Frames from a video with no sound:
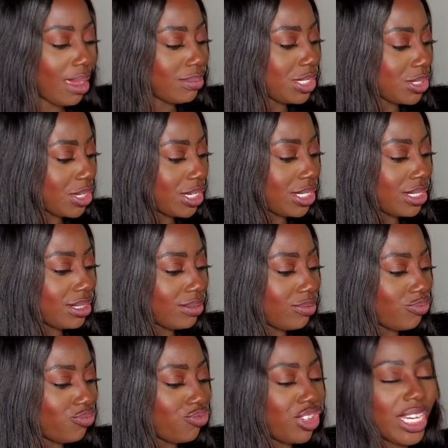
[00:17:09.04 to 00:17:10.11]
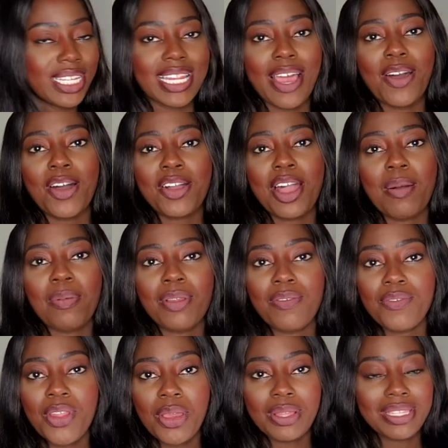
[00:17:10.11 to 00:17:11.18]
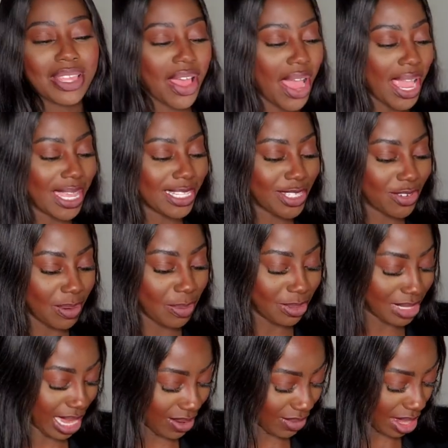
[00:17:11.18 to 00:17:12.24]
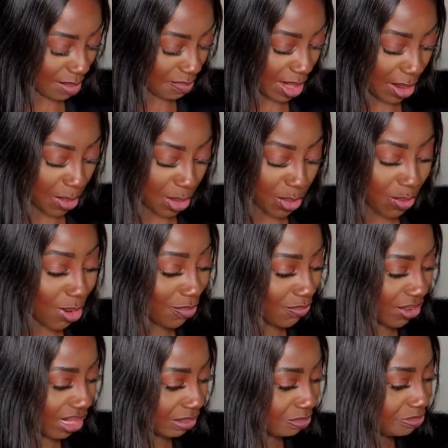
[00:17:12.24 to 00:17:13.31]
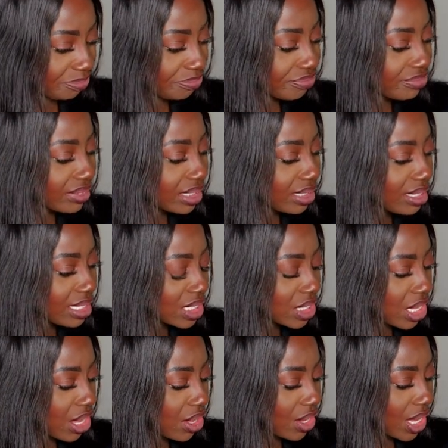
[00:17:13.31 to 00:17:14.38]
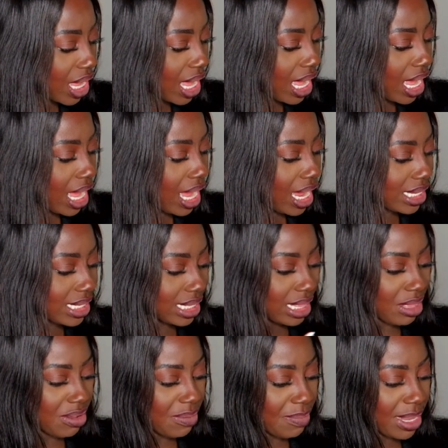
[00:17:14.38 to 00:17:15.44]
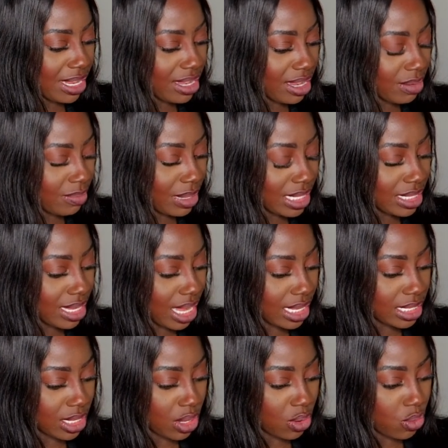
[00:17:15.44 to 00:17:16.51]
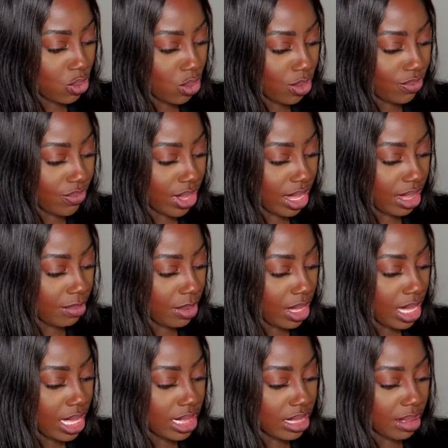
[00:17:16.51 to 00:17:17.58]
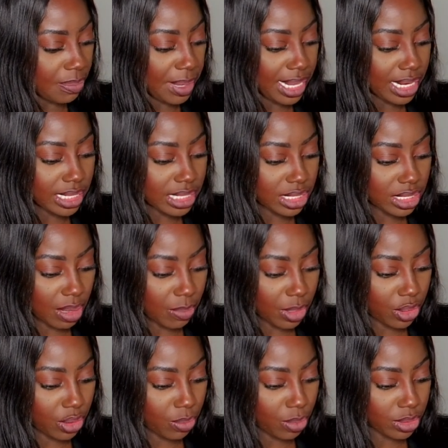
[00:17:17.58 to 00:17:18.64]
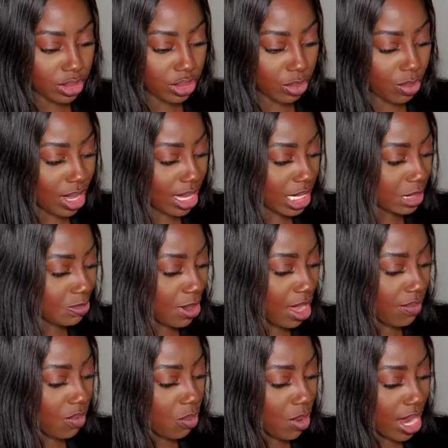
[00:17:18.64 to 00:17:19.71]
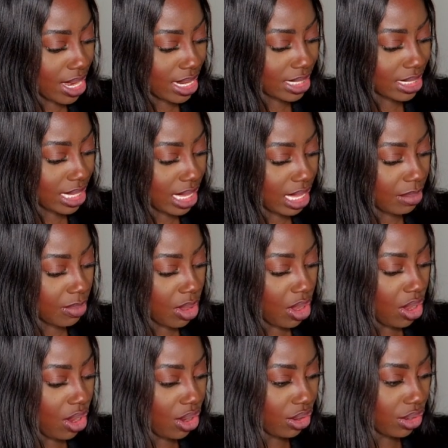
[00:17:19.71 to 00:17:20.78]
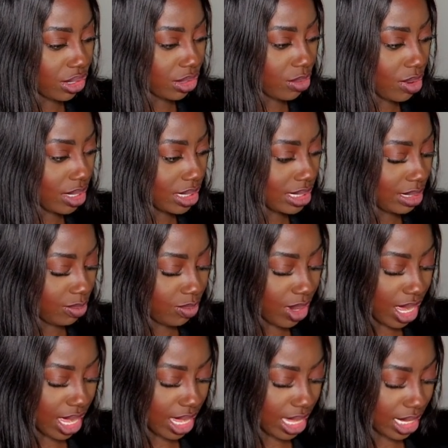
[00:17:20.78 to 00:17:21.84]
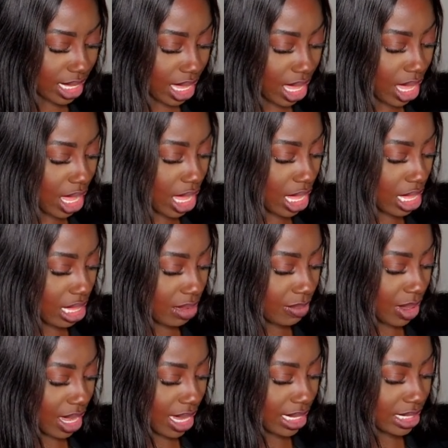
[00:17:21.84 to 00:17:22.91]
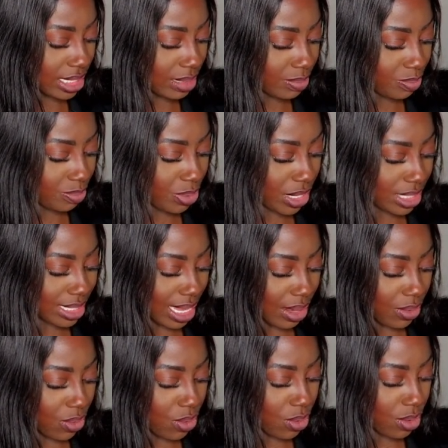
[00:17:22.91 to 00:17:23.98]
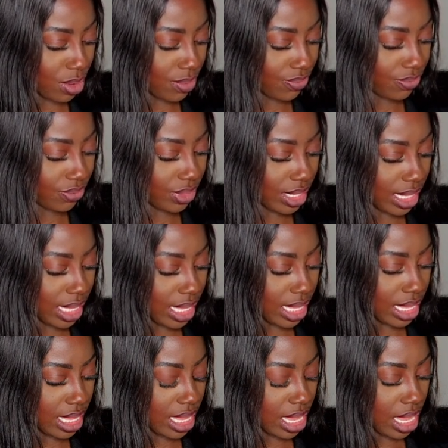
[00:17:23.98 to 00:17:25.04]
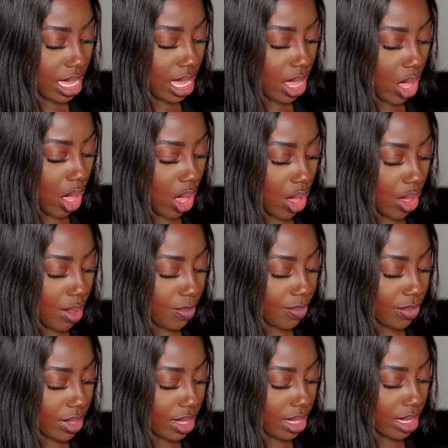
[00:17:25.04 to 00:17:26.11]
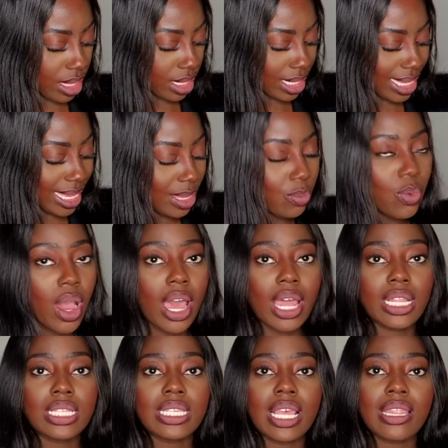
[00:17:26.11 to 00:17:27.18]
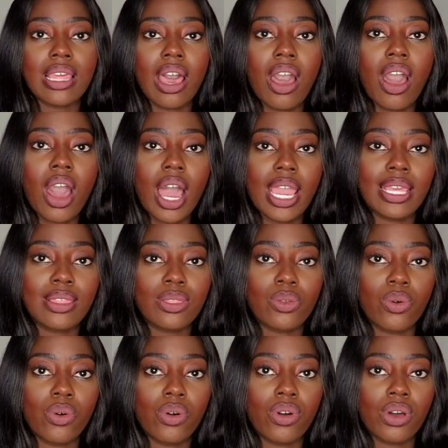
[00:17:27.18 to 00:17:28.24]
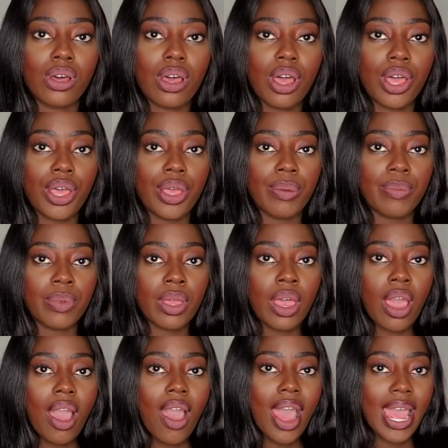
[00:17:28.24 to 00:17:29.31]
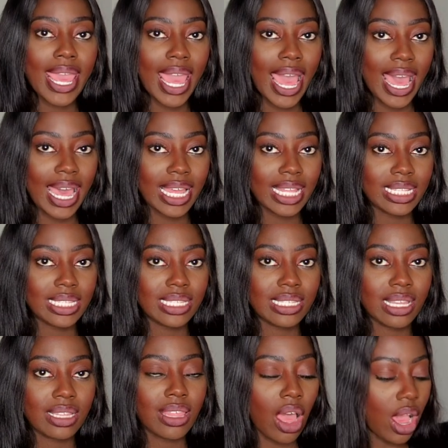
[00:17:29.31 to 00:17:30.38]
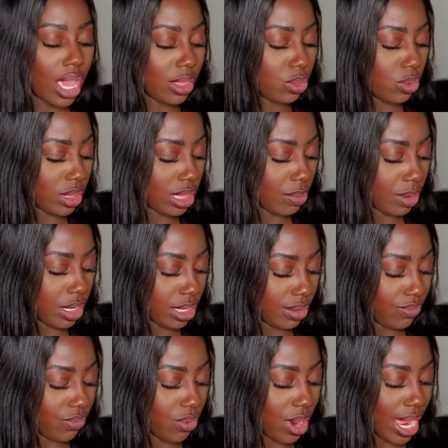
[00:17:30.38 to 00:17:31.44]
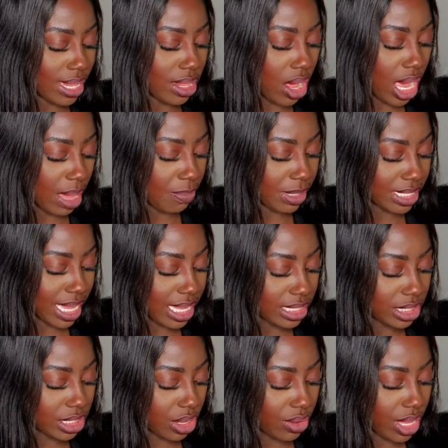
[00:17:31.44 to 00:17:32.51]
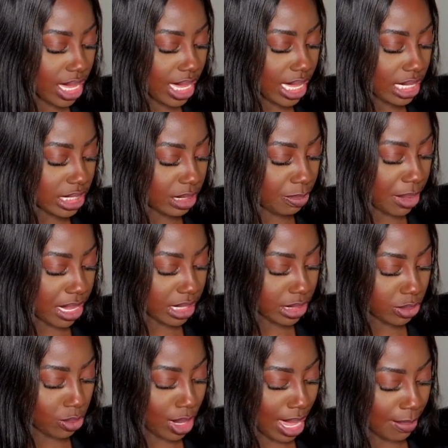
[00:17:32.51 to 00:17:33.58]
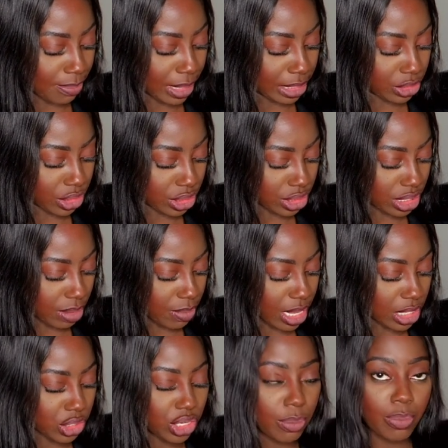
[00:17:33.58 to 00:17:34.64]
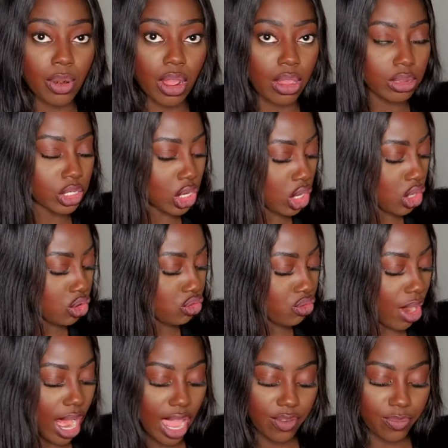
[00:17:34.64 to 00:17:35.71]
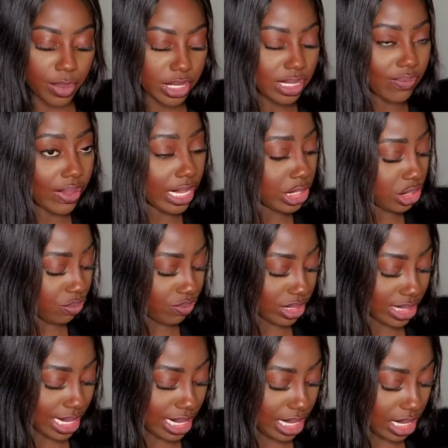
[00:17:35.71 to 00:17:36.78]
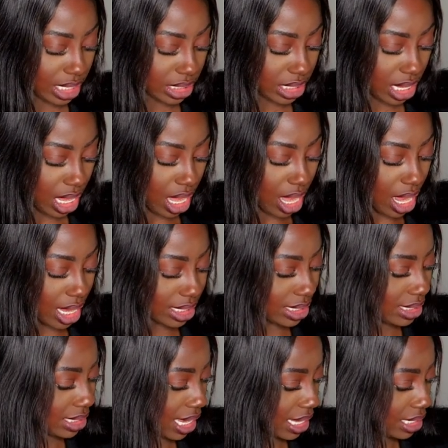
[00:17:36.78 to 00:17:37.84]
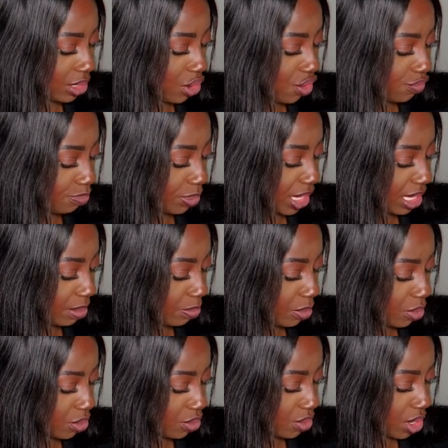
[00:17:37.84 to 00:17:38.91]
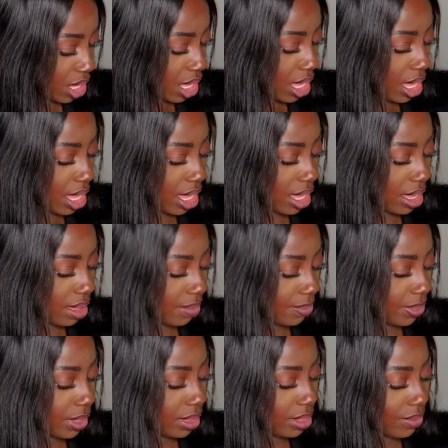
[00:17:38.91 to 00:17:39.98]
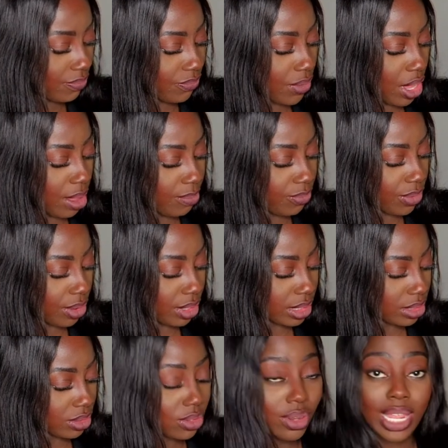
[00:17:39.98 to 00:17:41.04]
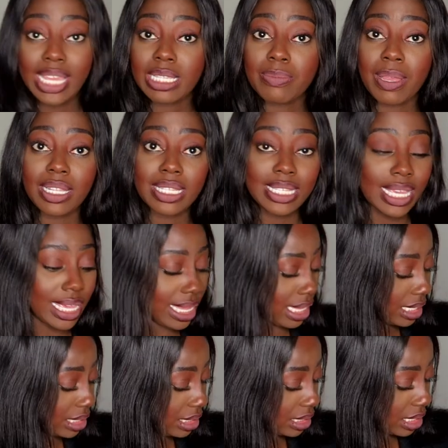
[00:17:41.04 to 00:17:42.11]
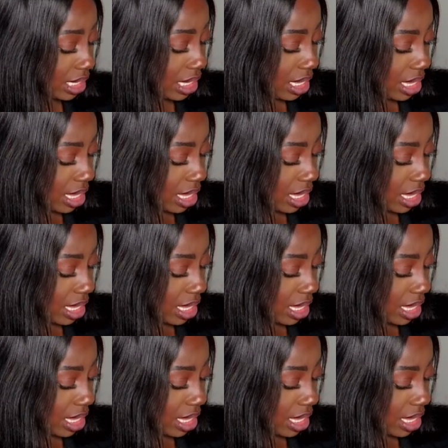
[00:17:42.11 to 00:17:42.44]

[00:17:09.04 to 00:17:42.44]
I'm just gonna read out a couple of notes that I had scribbled down about a law firm. So I said that they're a mid-sized law firm. They're appealing to someone who wants to work as part of a wider team on good quality work. I put down all of the keywords that I thought I had, that I thought they were looking for and that I possessed. So interpersonal, ambitious, commercial approach, drive, motivation, resilience, understanding of people, the firm focuses on expertise,